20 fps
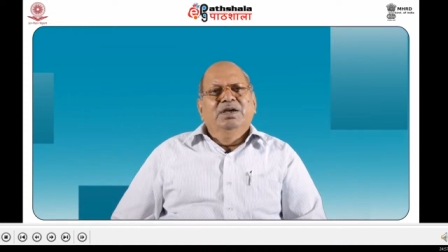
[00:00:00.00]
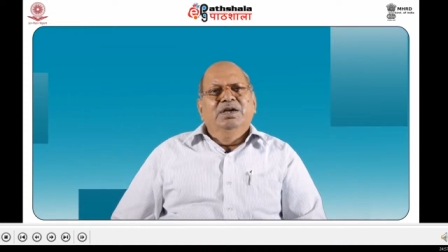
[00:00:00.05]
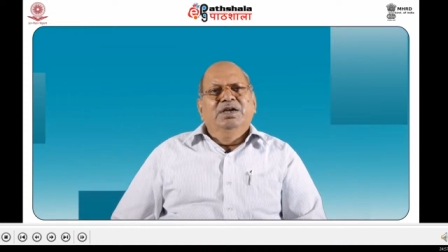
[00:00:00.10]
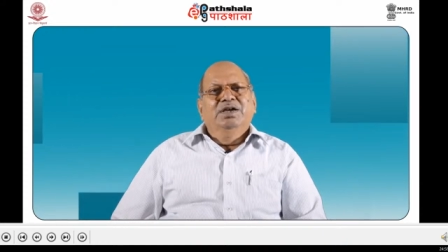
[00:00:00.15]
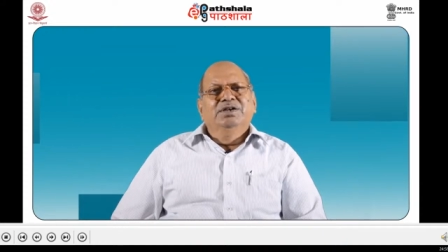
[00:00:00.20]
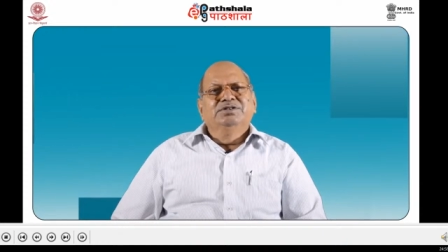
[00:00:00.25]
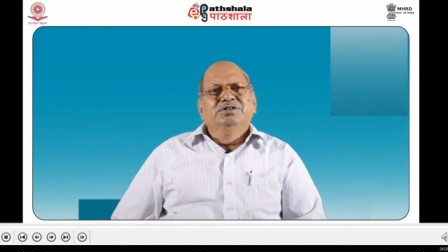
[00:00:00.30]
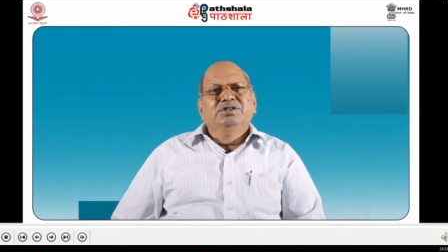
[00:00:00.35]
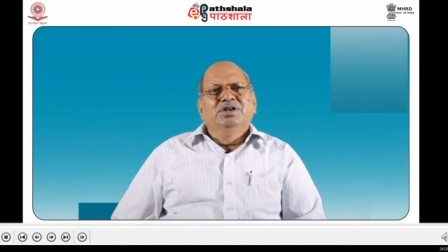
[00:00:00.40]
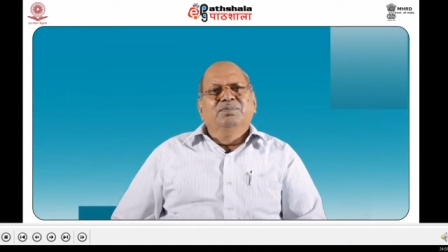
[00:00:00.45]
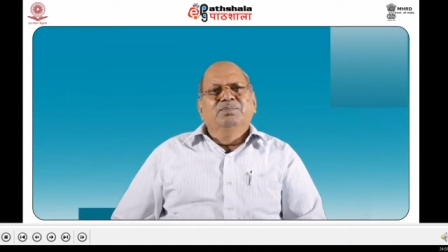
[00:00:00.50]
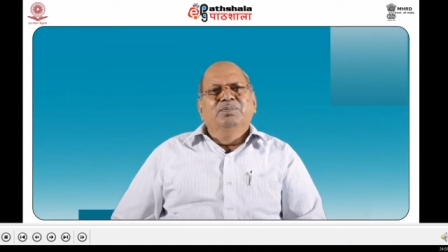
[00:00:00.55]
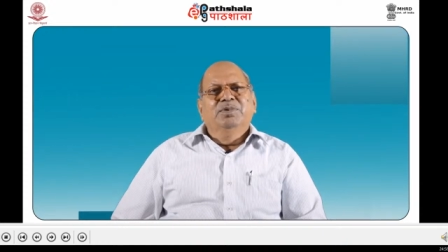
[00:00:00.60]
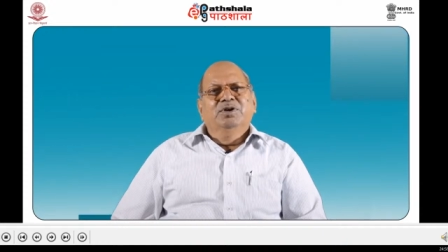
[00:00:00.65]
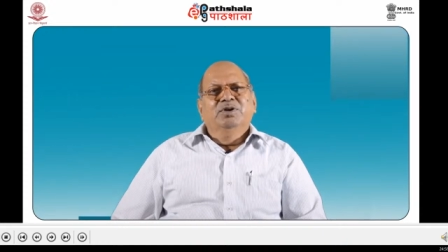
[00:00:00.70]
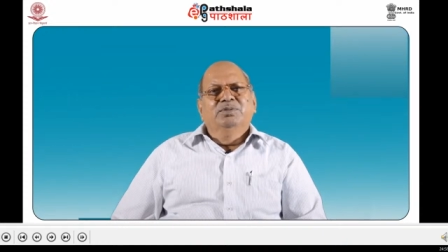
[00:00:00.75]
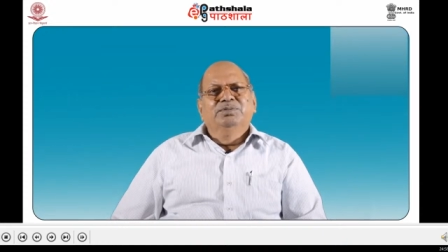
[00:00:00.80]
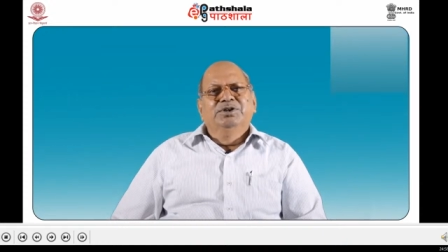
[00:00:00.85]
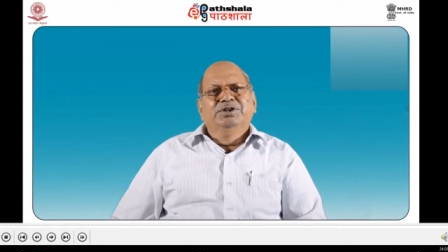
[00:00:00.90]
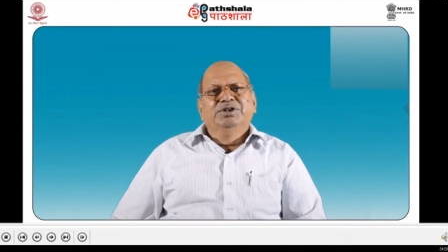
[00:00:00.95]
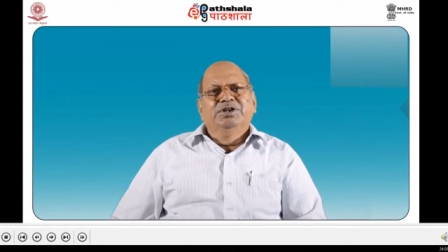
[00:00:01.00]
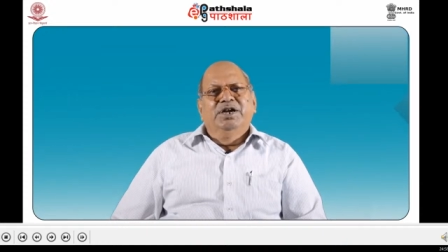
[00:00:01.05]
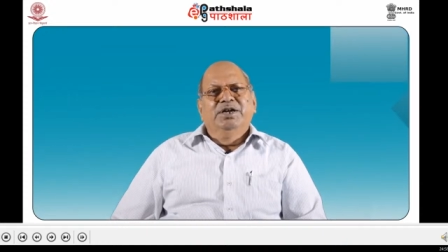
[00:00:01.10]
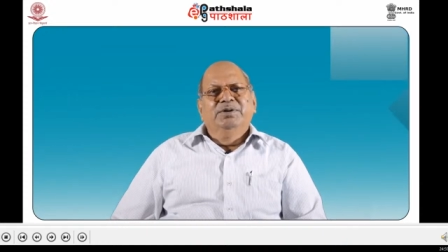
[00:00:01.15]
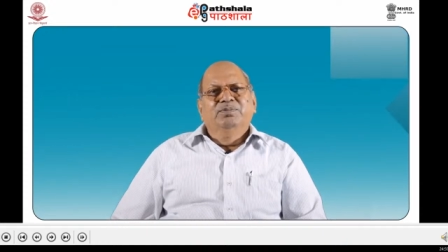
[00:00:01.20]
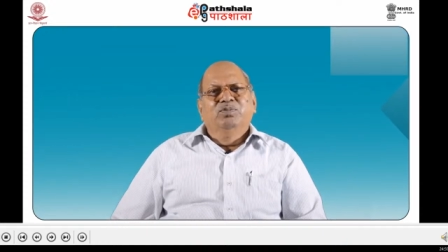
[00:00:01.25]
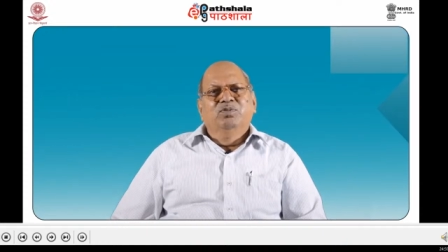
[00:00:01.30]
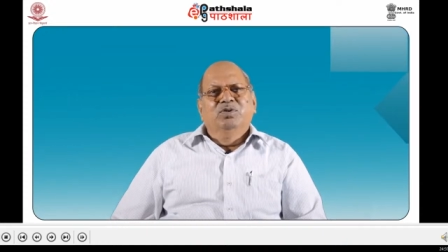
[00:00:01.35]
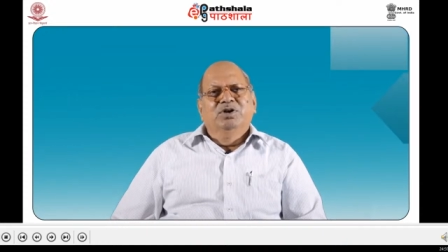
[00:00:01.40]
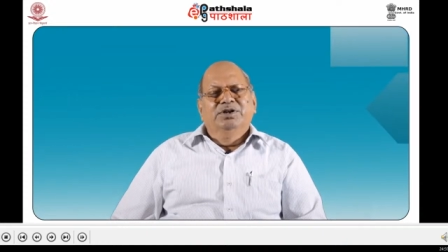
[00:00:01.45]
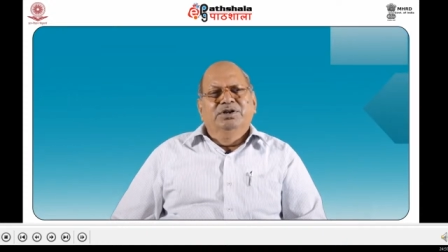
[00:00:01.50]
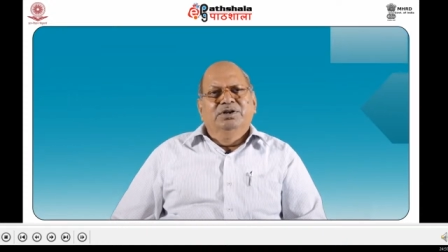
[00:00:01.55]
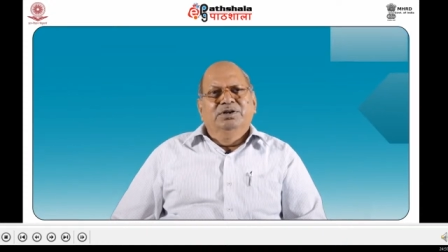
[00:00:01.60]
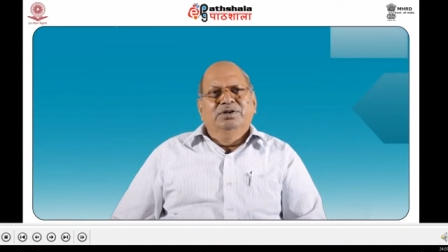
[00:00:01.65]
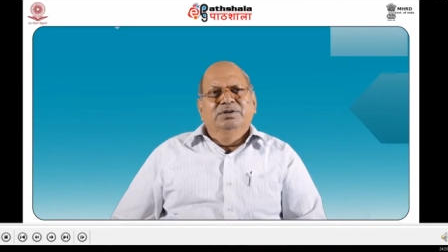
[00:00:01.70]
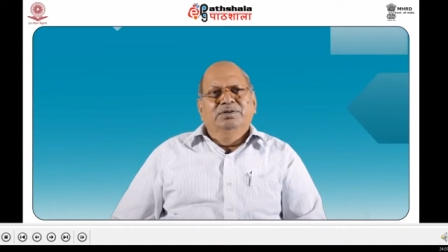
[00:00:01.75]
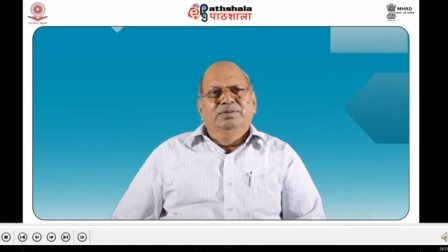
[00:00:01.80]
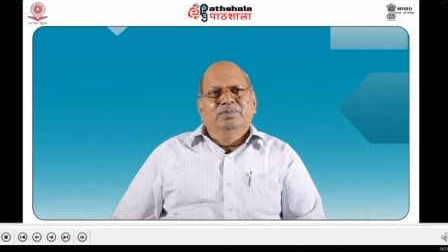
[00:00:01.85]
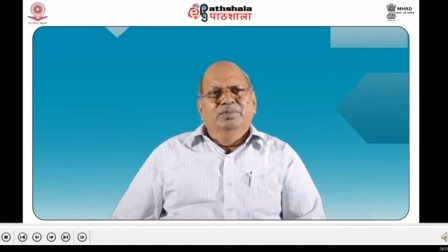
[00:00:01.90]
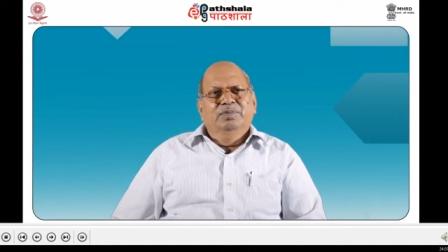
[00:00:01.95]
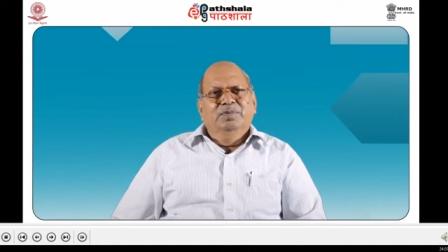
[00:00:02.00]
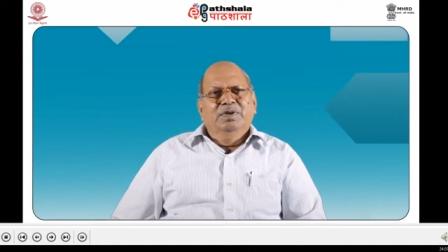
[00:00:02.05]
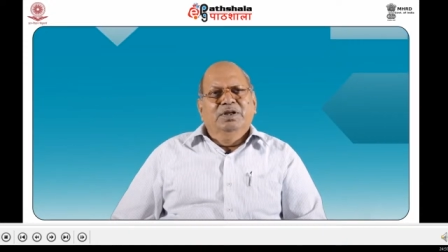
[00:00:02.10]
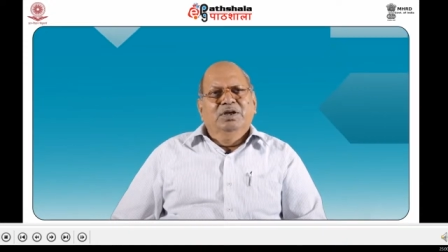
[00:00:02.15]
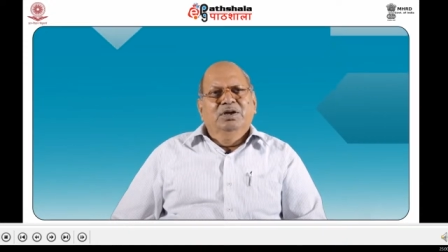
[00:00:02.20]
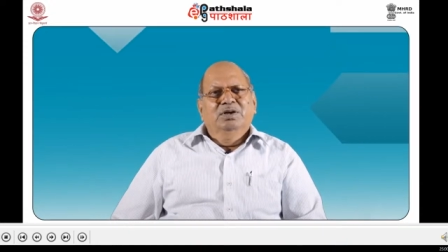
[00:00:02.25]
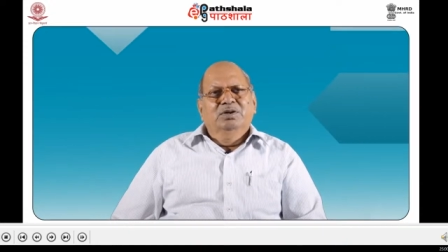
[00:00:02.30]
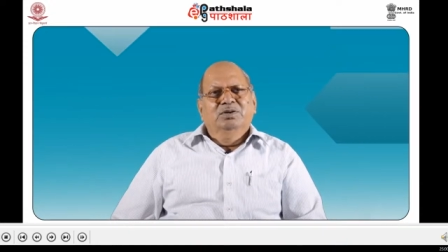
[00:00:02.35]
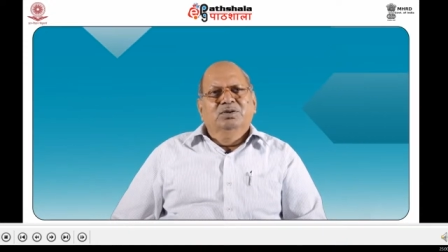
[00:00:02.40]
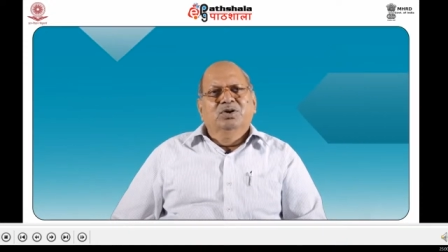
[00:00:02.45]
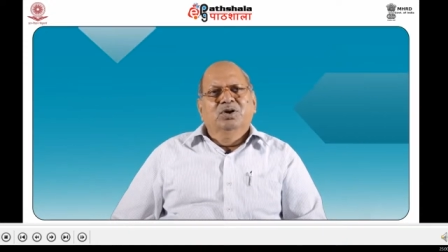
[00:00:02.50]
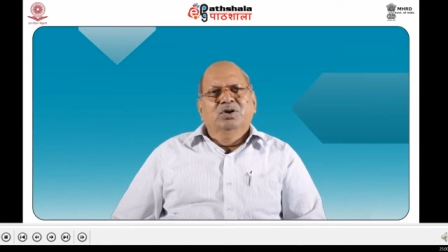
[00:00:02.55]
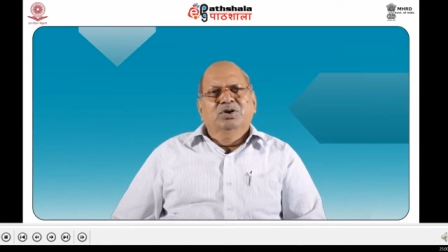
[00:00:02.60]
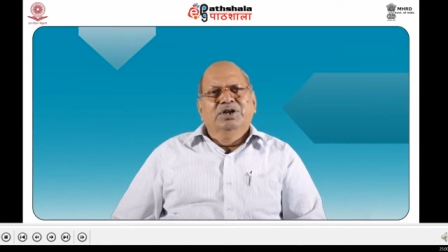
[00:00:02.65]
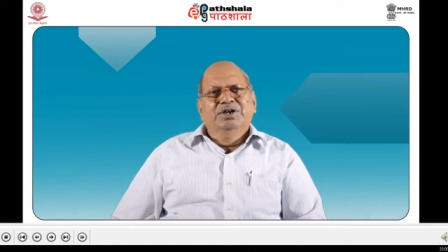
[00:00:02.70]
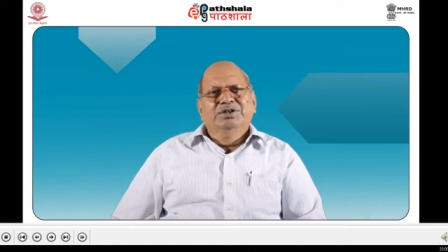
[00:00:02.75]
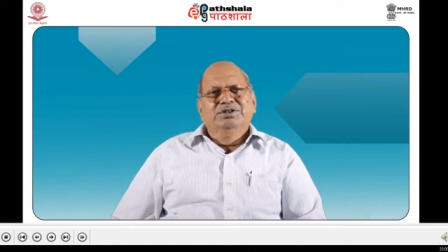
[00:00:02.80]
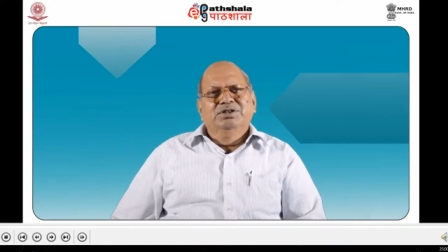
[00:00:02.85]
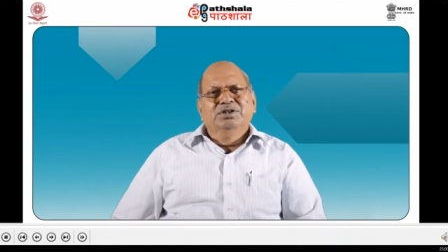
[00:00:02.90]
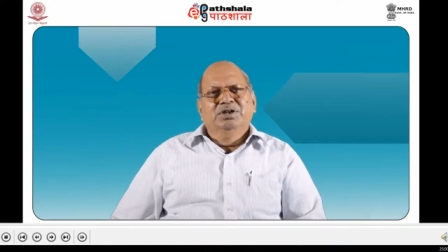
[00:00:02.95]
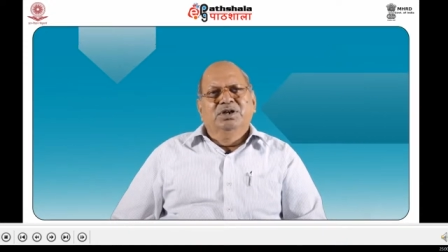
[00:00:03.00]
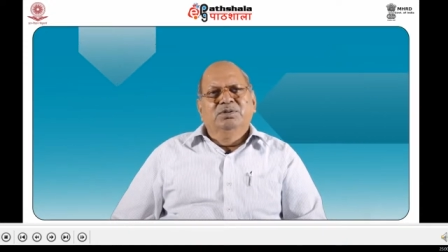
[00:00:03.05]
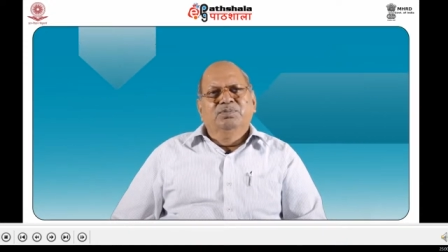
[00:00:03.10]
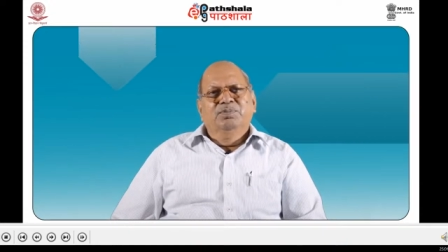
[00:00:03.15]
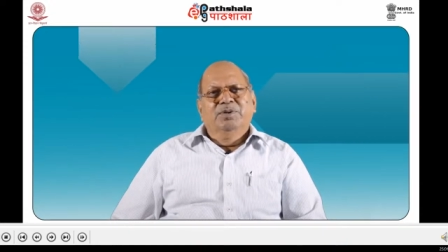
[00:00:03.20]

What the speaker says: example of the type 1 non-axial